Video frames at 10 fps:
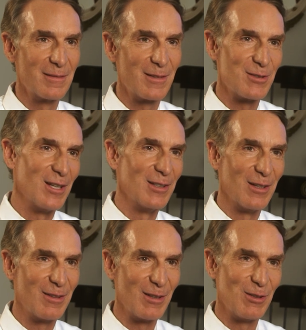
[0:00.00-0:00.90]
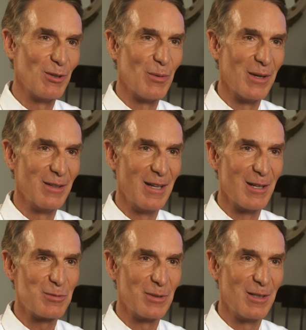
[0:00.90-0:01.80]
because then they think you don't want to
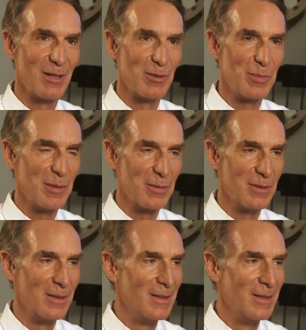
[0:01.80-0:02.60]
dance with the other people.